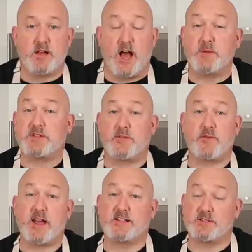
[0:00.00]
I'm Chef
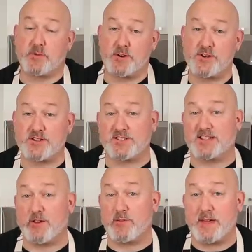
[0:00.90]
Frank, this is Protocooks, and
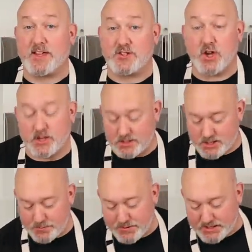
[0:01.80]
today we're making chocolate
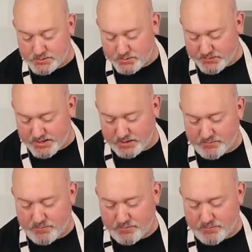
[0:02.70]
cupcakes with vanilla